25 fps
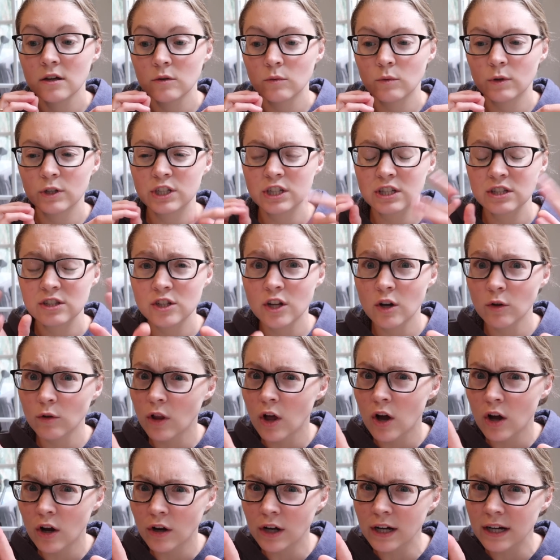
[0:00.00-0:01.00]
which is no
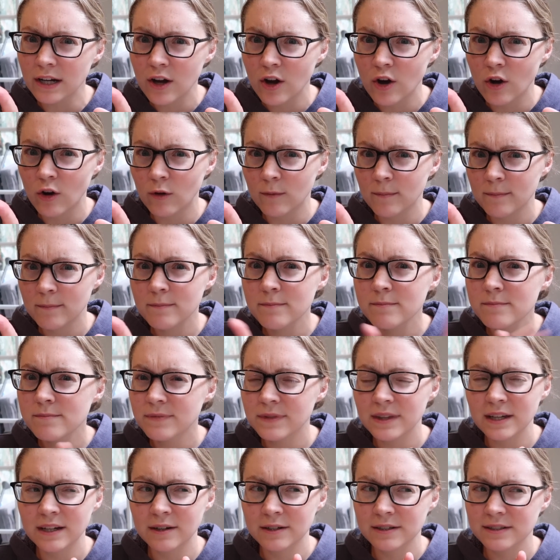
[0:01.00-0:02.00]
longer at home.
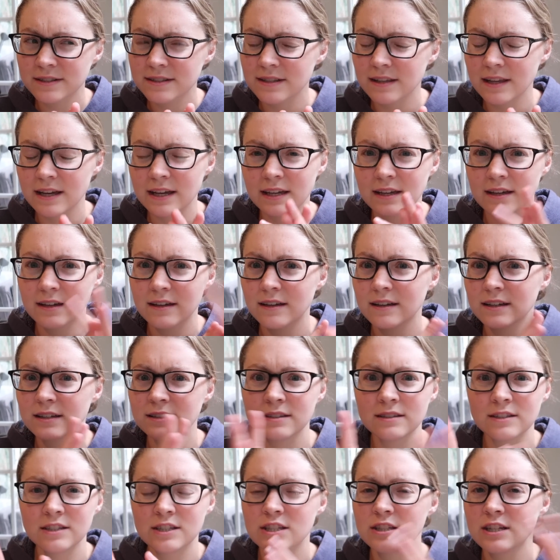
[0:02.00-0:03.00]
There's like a
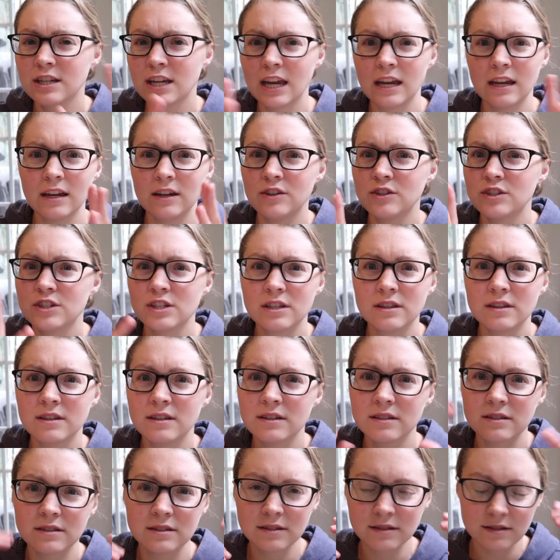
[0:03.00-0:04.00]
change in
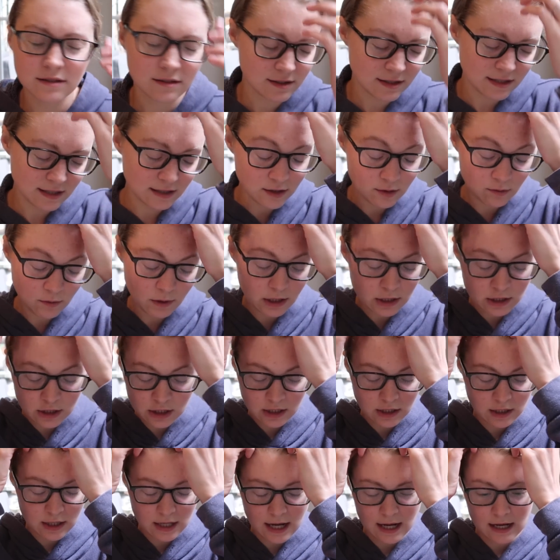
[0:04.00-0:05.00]
the
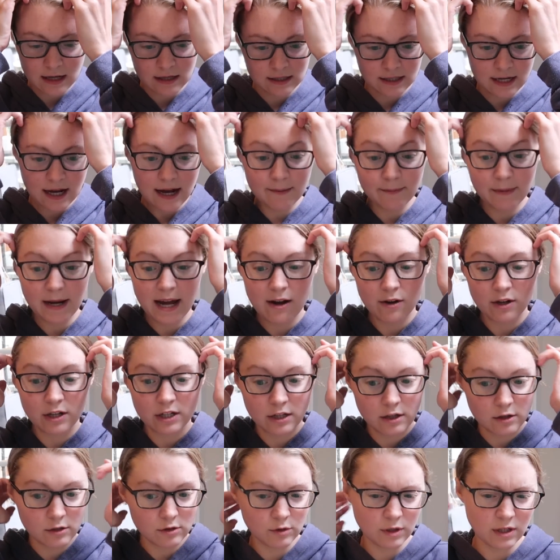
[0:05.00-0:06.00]
situation, and I'm now
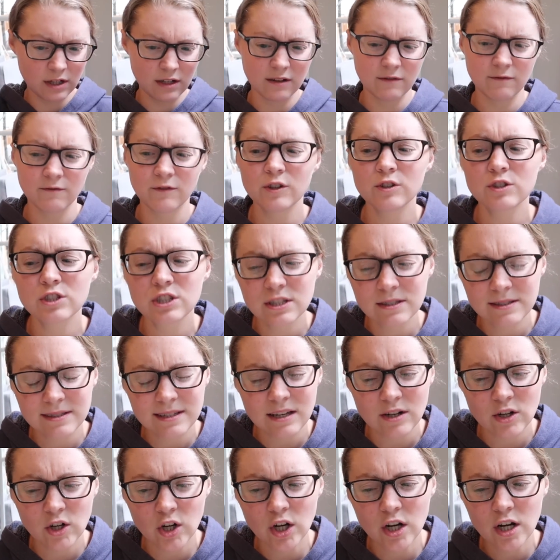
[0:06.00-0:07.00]
gonna go to an infusion
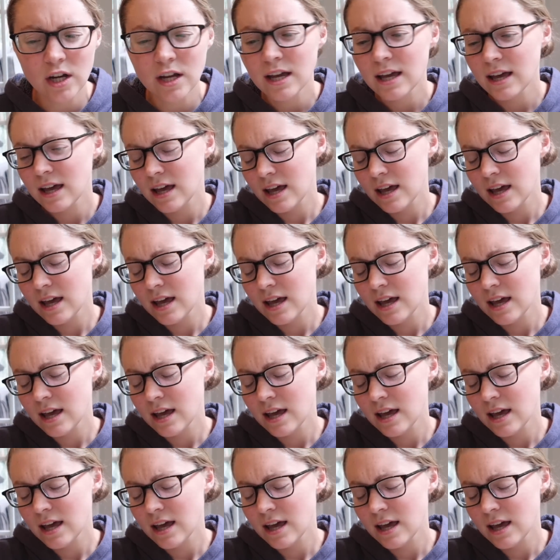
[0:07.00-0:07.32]
center.